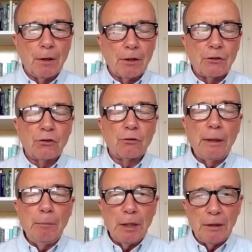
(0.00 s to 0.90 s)

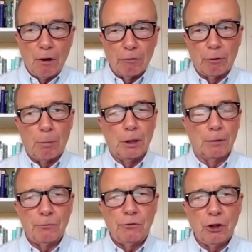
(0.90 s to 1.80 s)
extremely
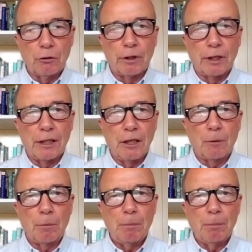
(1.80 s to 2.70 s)
vulnerable children and
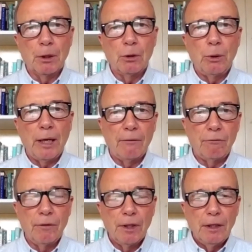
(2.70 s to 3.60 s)
young people who have
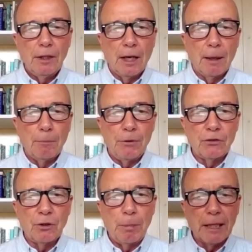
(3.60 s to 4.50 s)

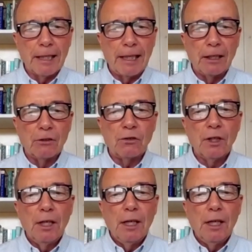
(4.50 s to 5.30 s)
disabilities.